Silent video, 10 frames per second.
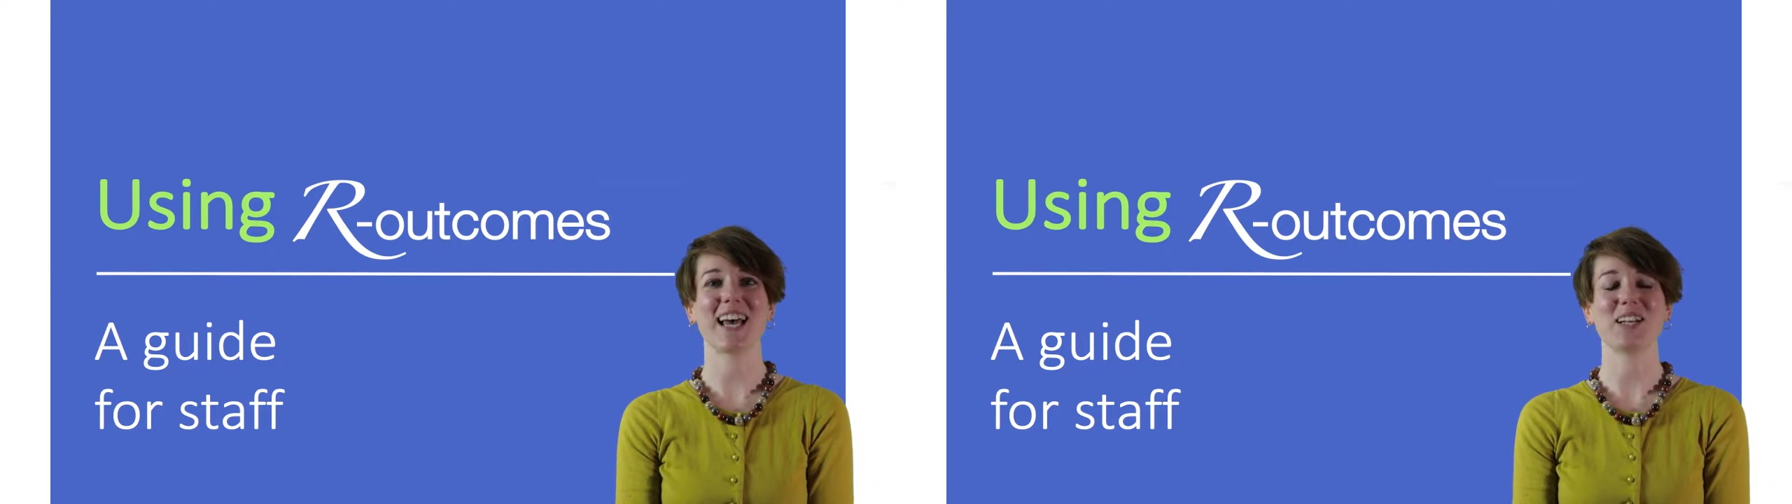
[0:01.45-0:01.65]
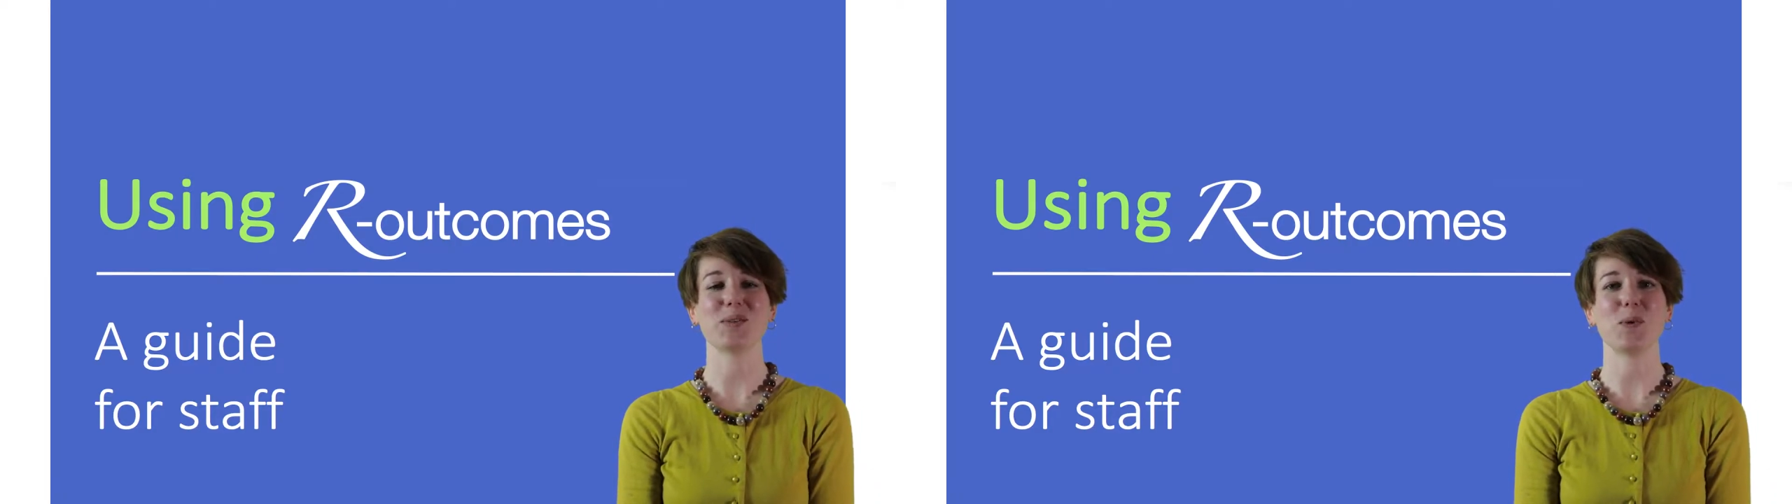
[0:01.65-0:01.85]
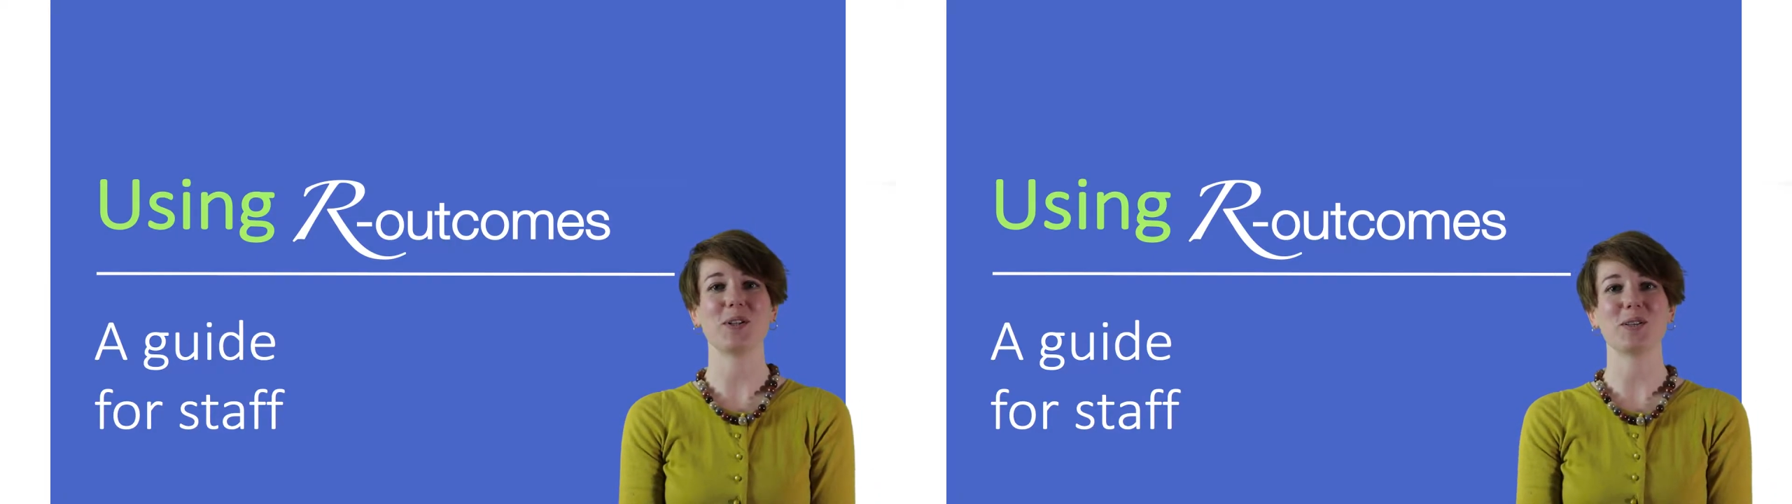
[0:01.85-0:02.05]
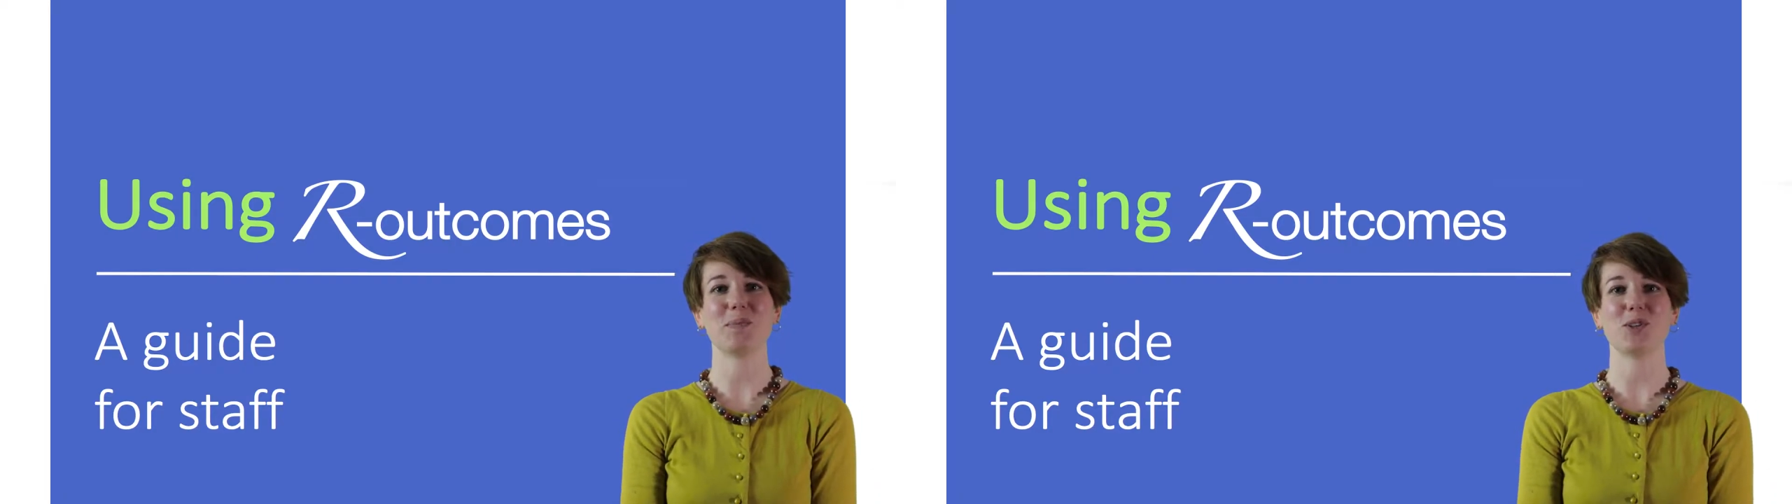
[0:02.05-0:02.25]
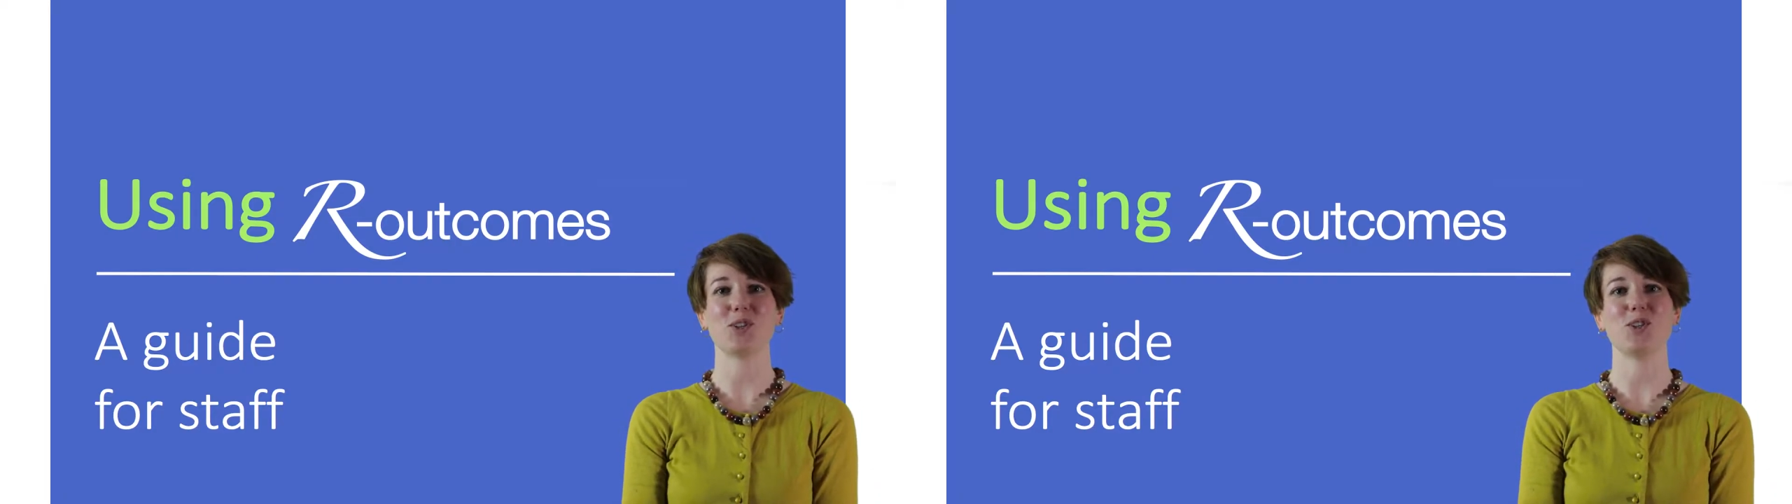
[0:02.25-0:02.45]
and
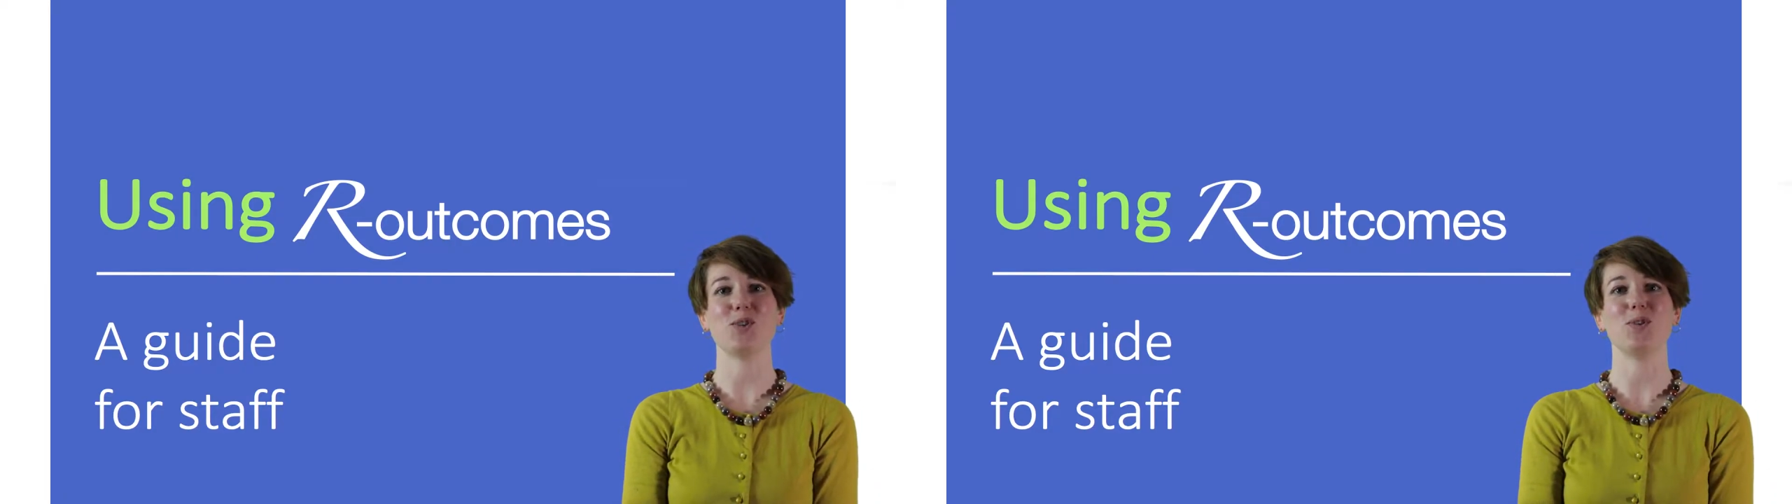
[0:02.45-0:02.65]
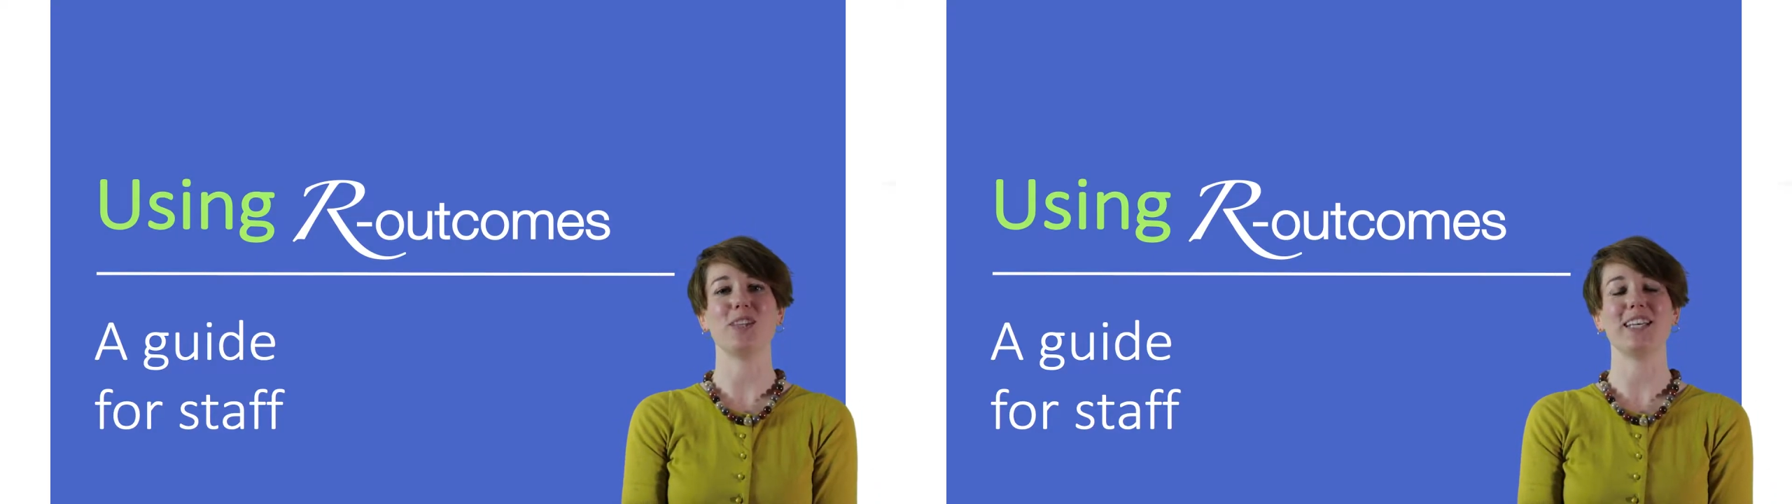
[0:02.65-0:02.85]
welcome to